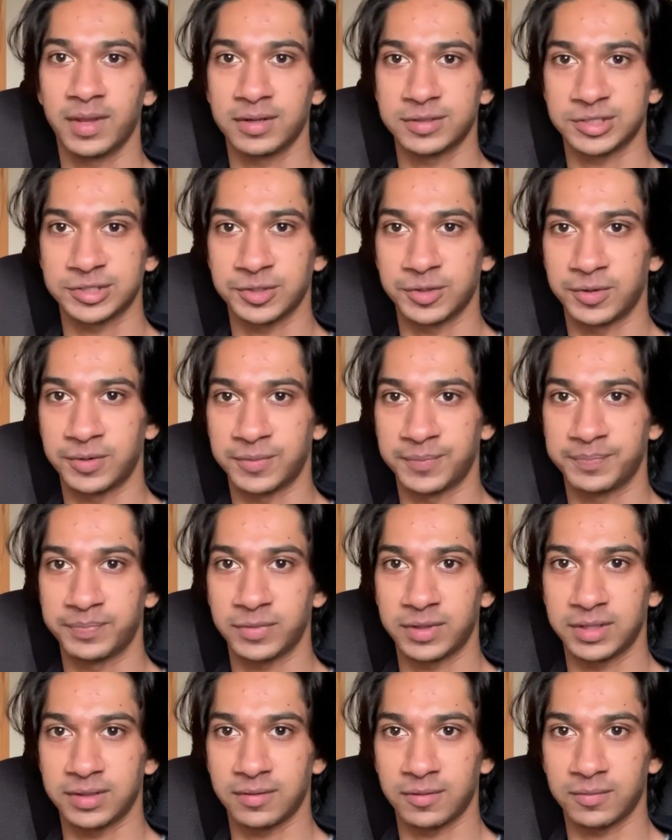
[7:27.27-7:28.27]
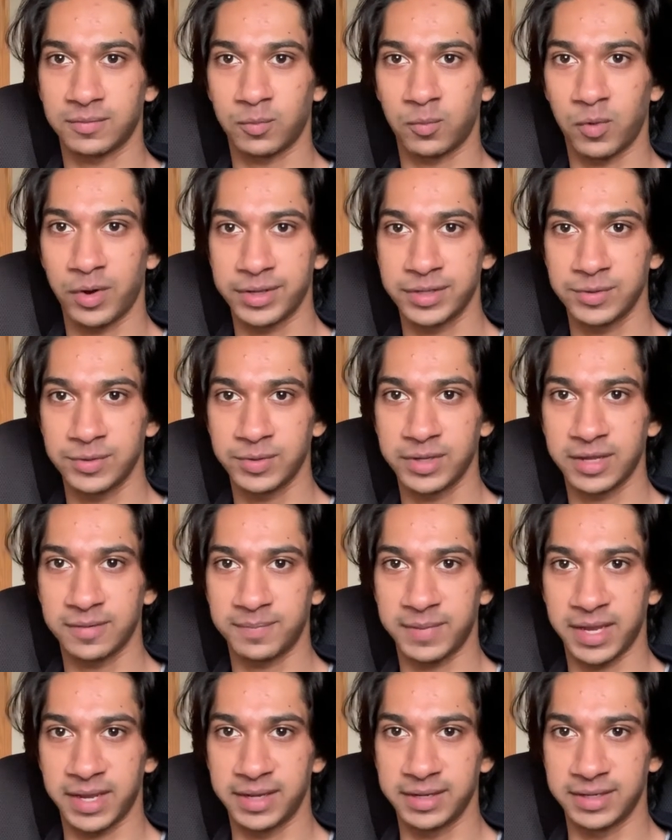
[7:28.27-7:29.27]
So what you
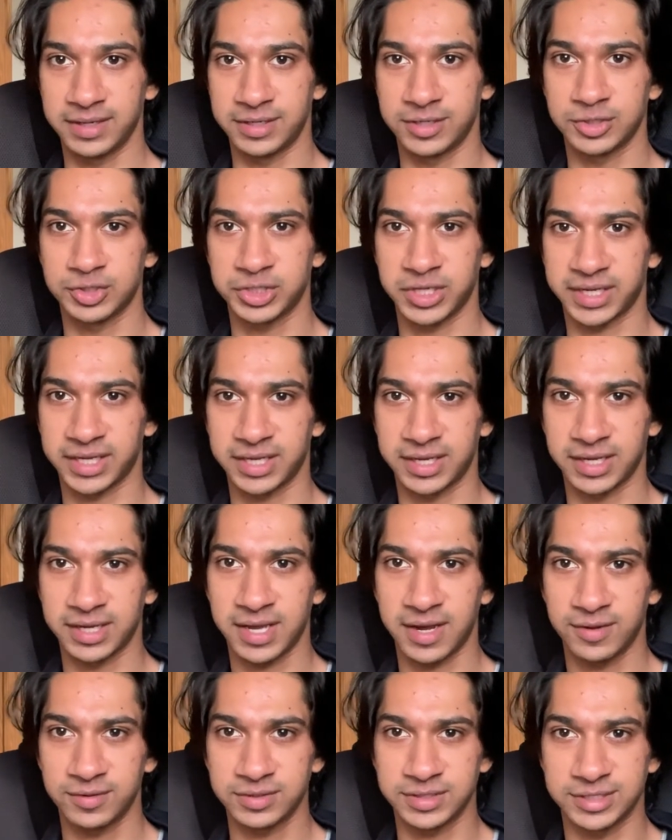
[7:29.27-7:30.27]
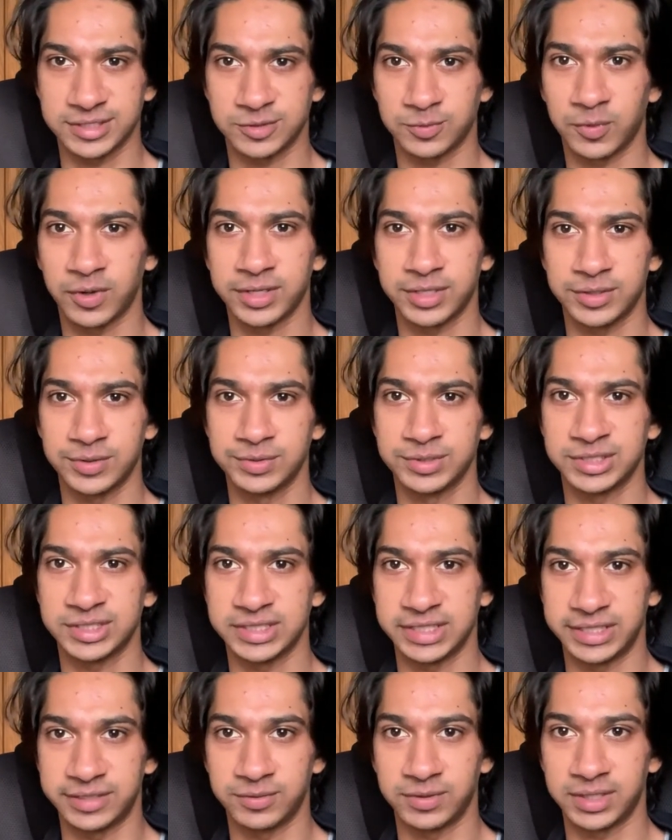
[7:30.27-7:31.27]
get paid in your checking account is what you
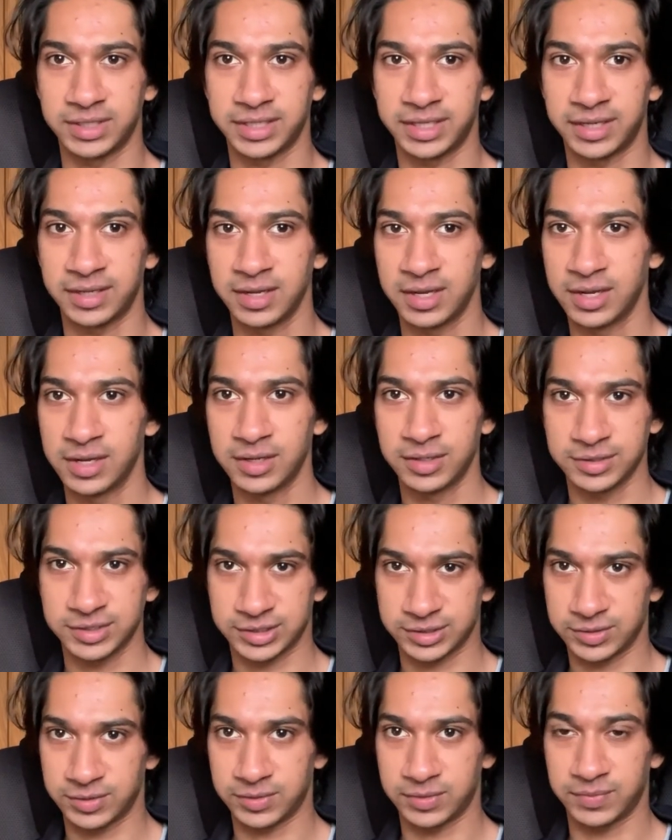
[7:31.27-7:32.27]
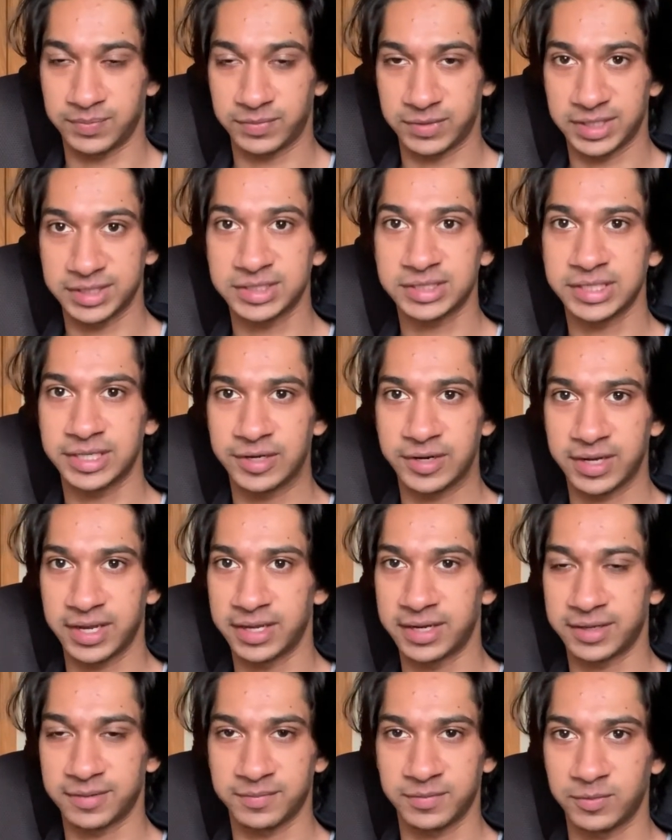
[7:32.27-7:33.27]
see really. So let's say you're
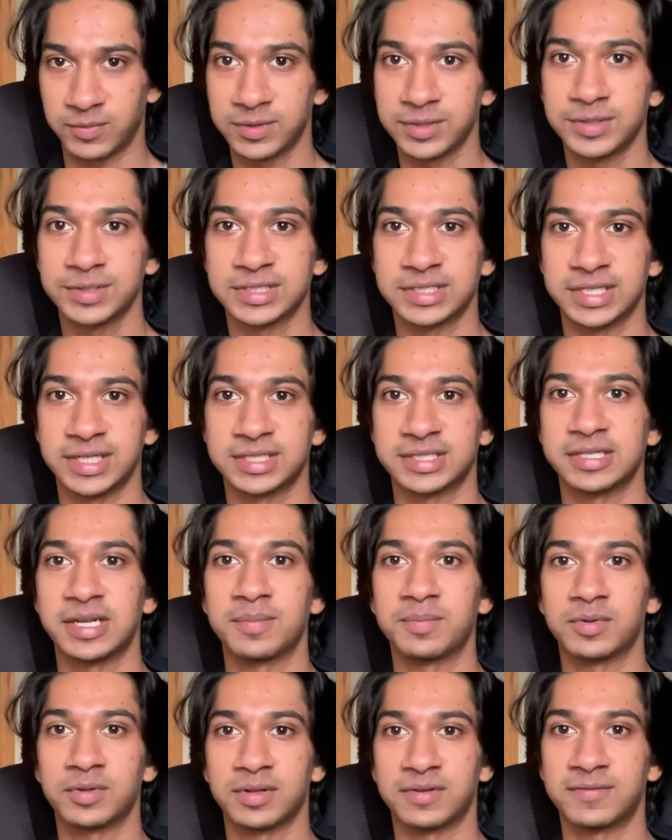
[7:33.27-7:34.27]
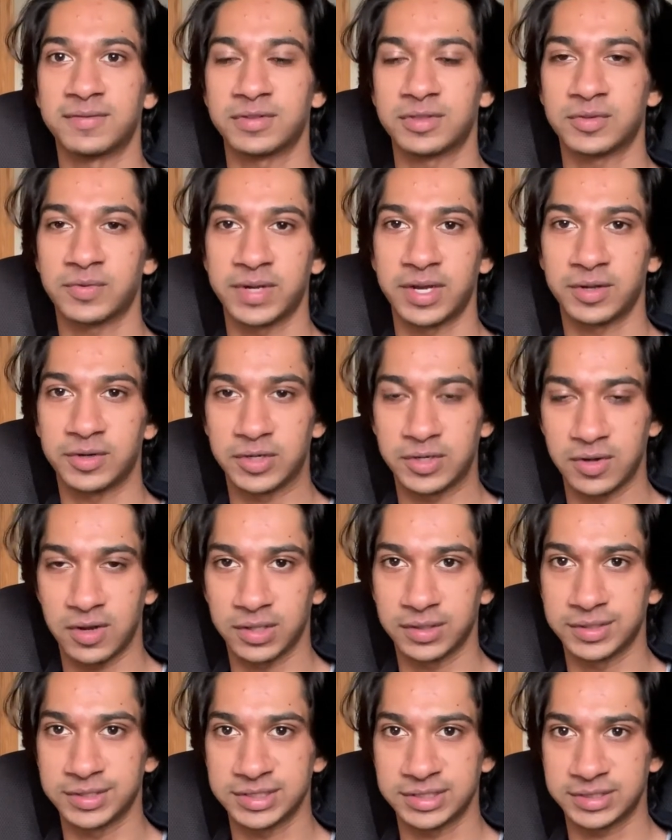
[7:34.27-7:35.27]
getting, we'll use the example of
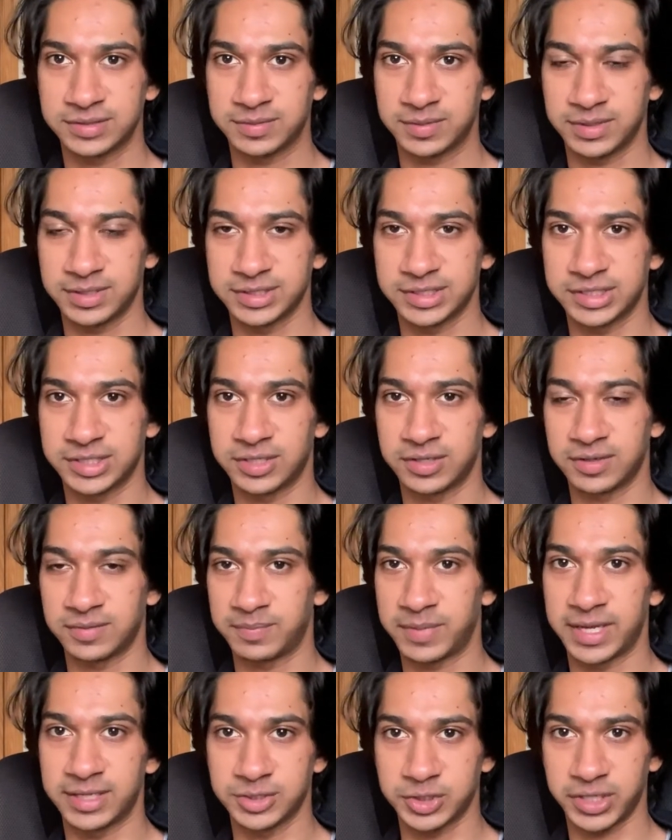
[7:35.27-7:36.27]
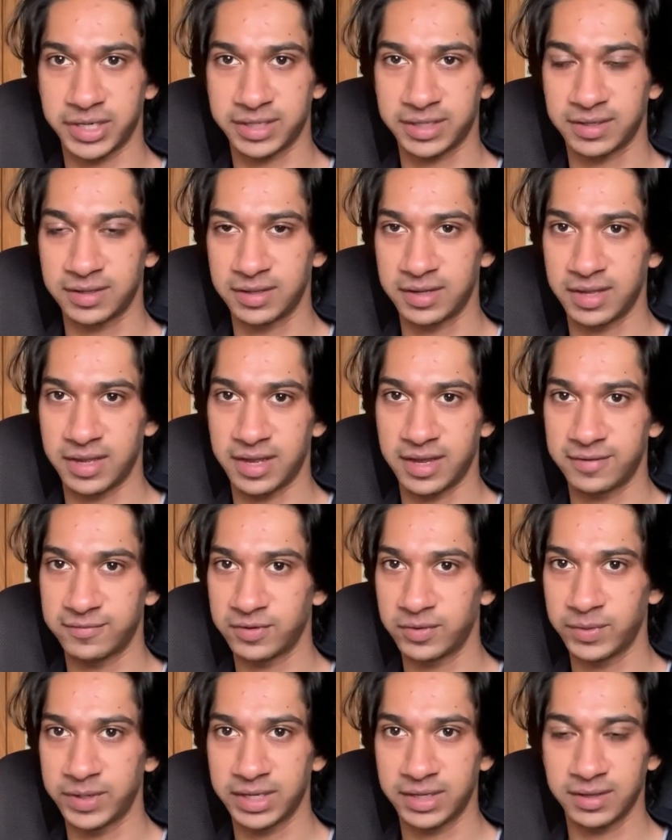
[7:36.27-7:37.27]
$300 is your paycheck
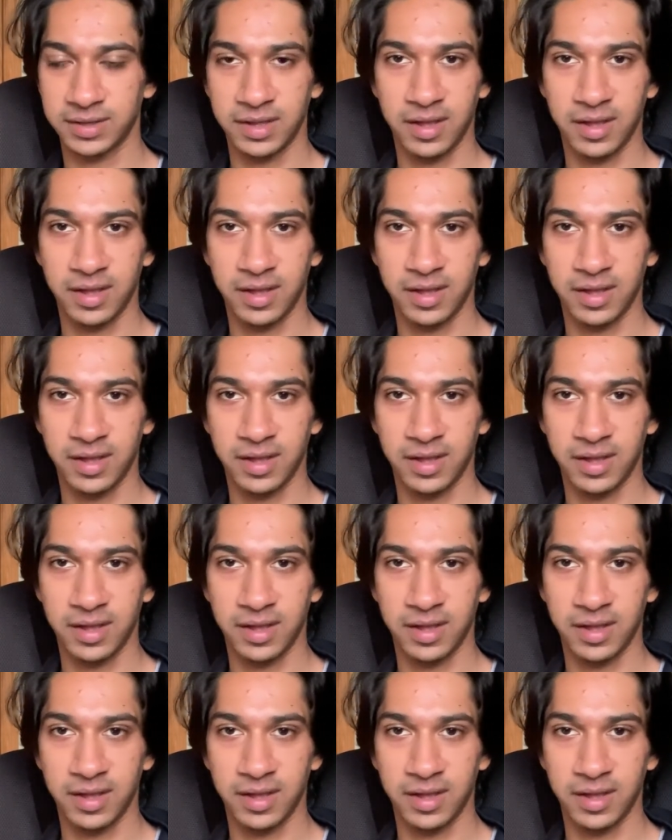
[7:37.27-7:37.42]
every week.